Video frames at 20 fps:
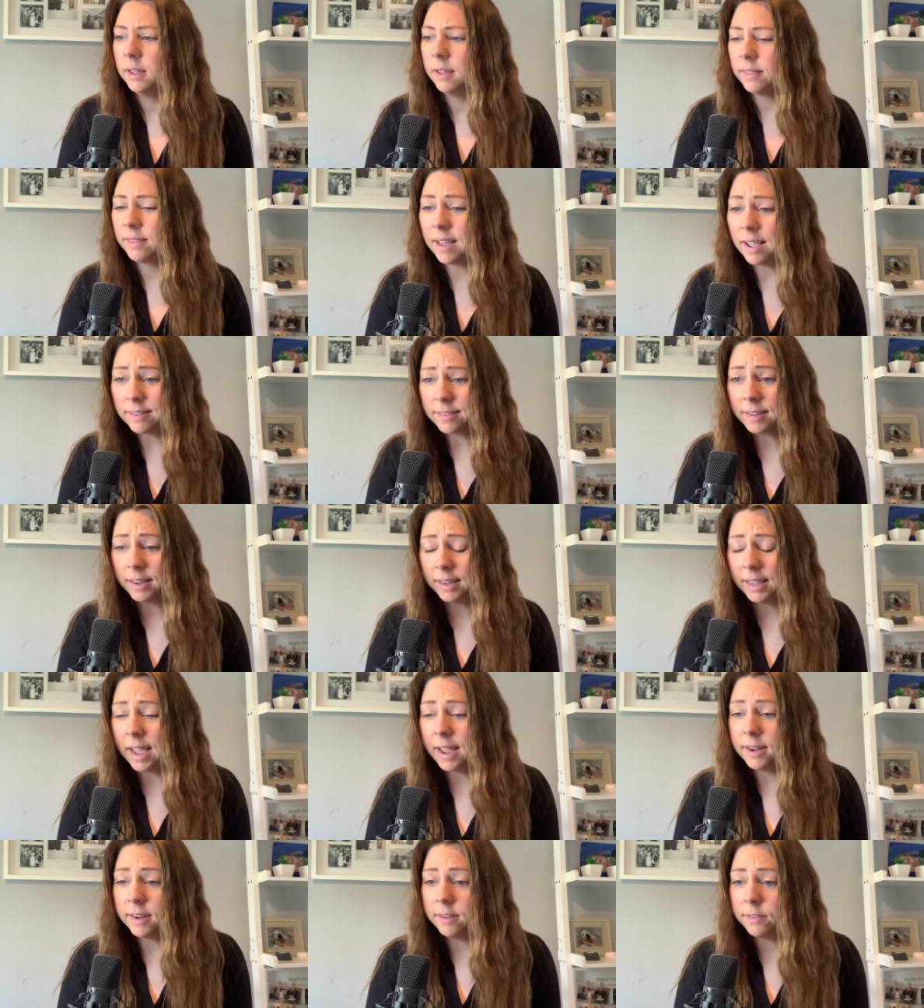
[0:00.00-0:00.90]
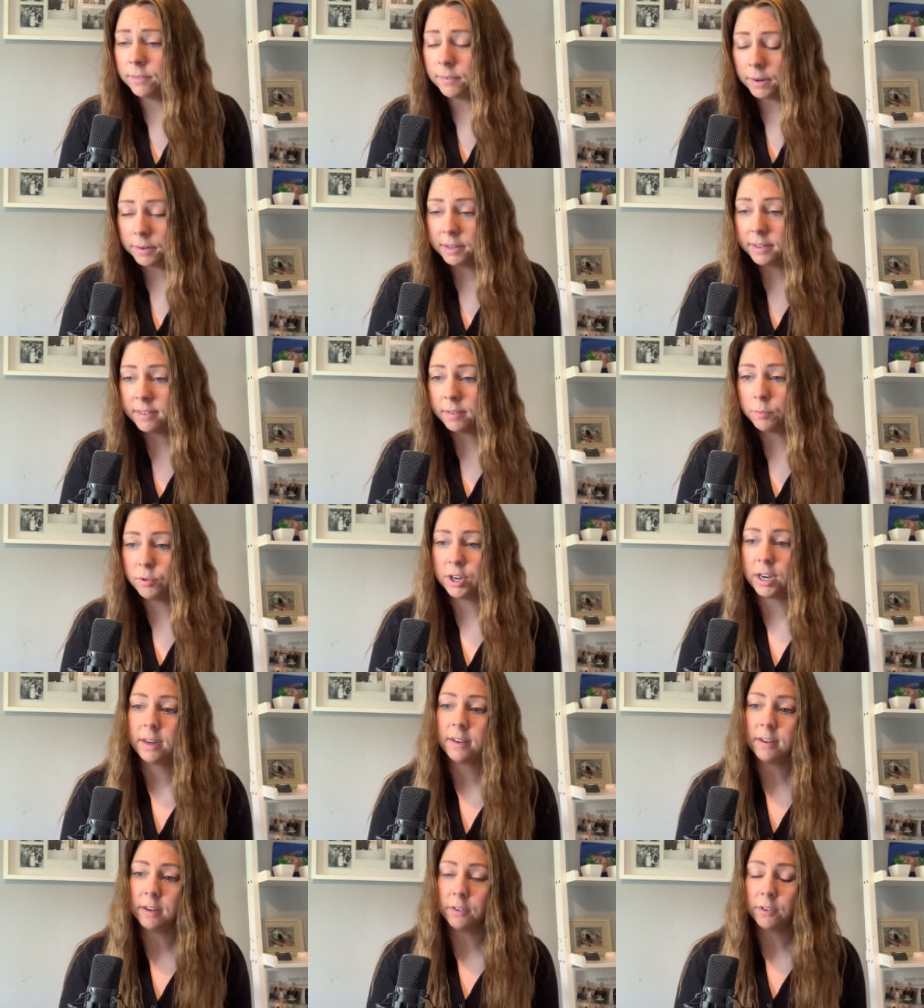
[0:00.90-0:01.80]
that's again is very
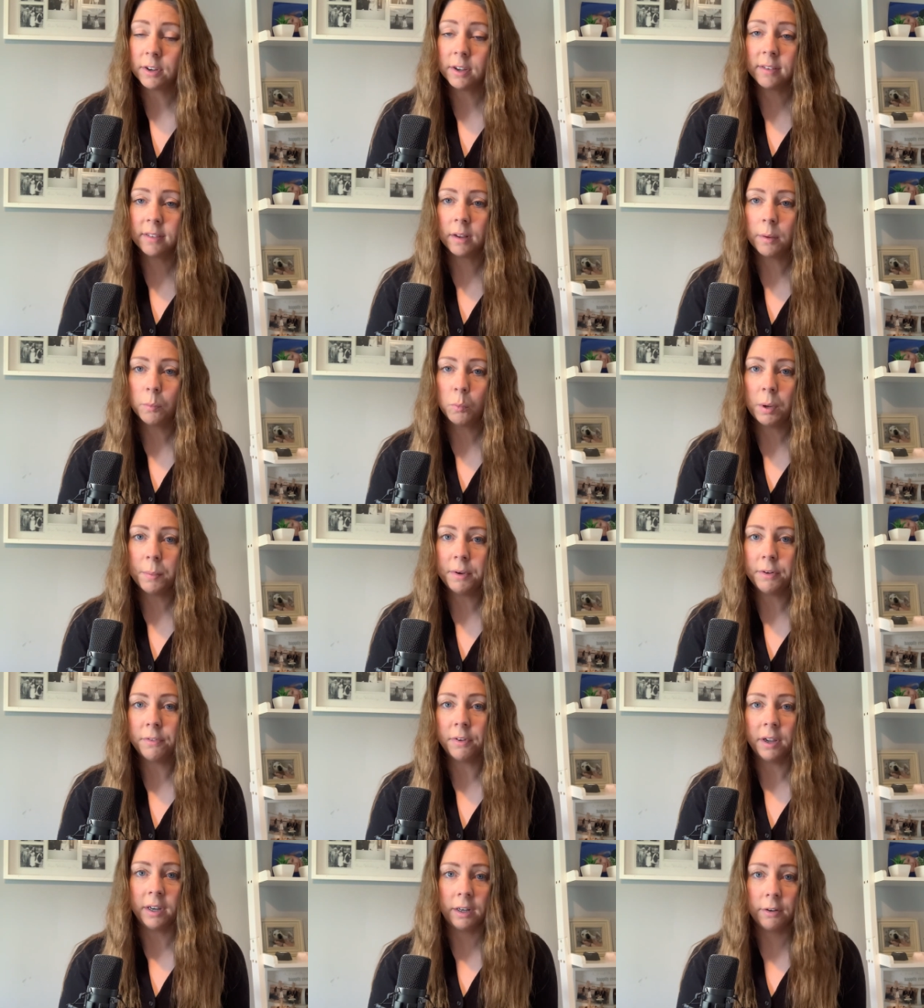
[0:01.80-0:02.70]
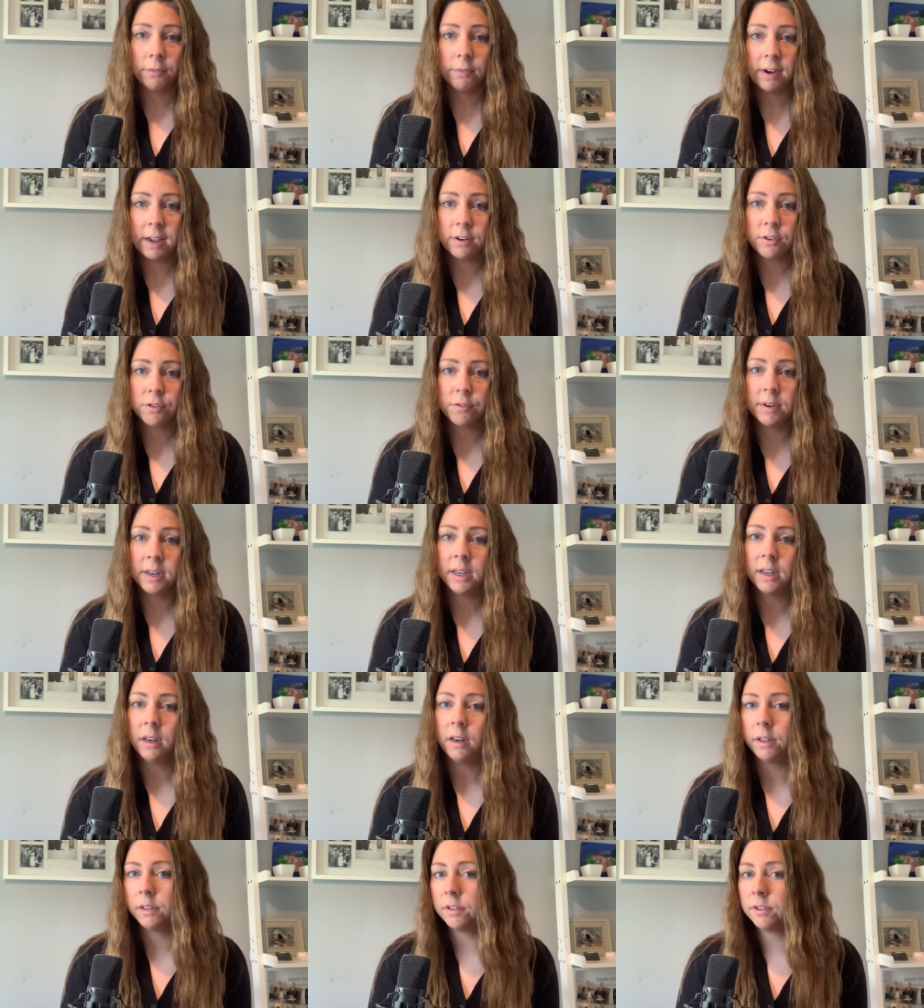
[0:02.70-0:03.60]
subjective because some women find it flattering
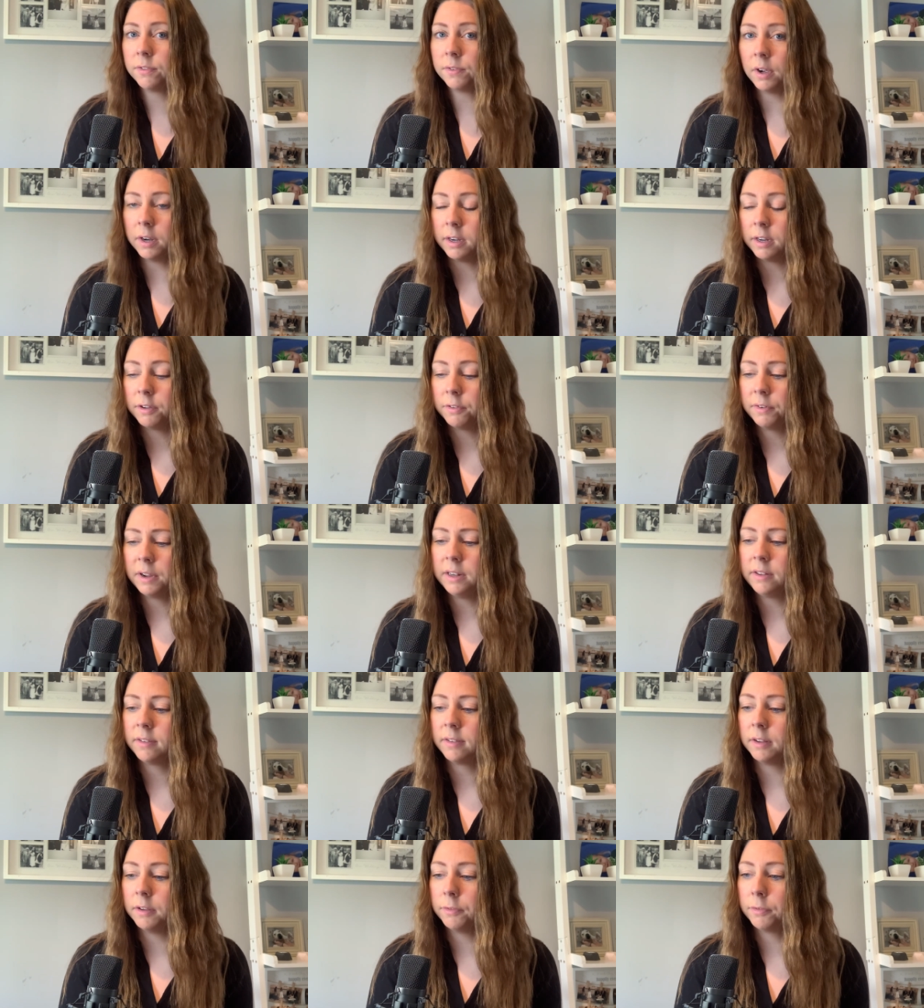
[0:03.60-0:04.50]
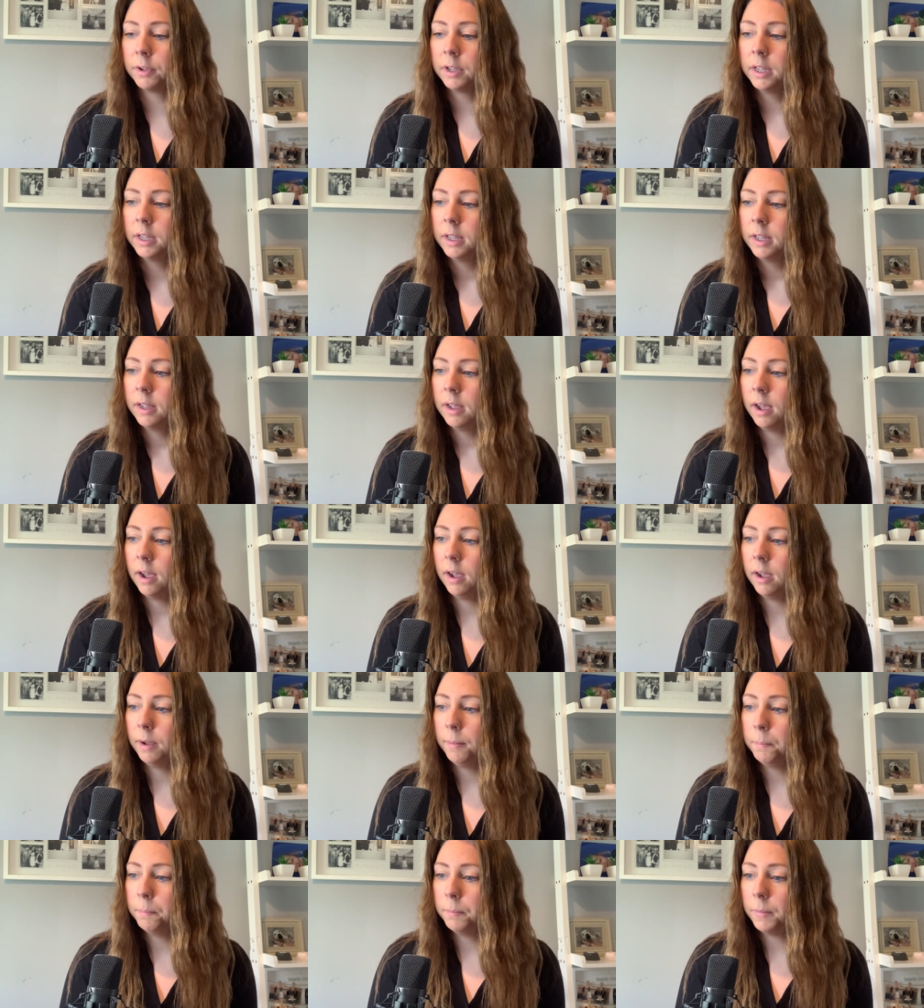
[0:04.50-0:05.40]
and others find it offensive.
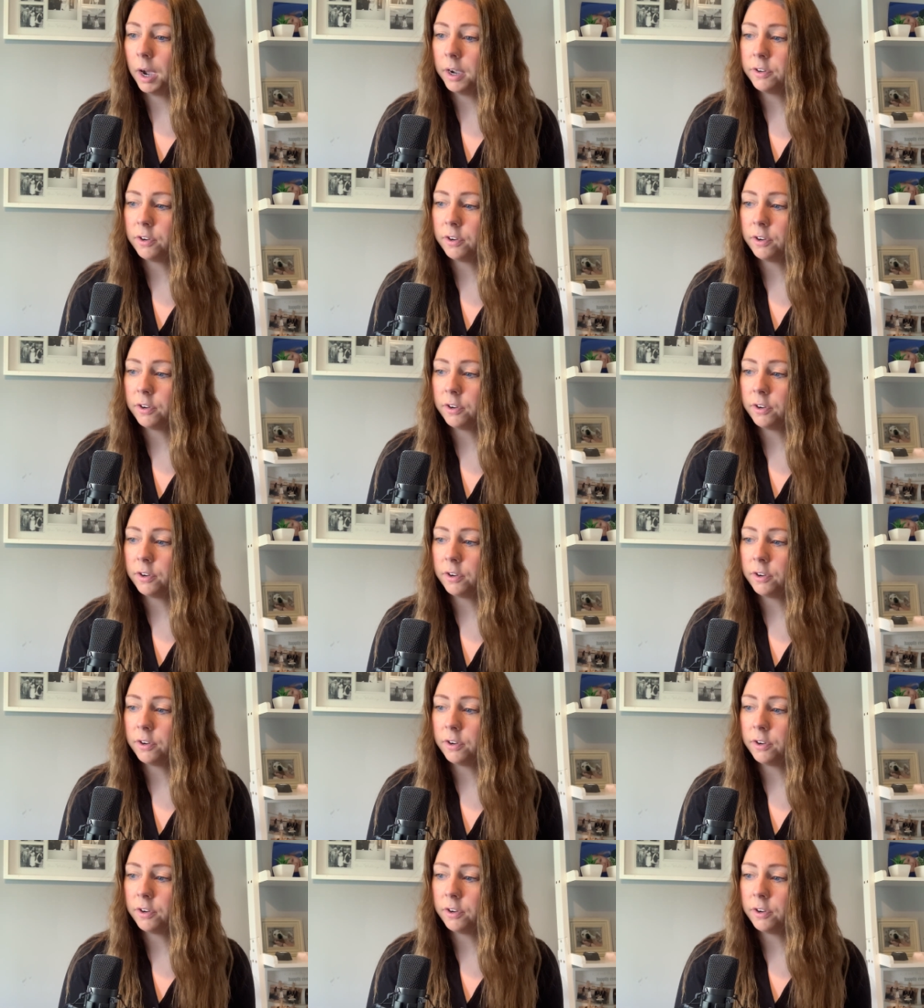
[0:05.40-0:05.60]
Um, I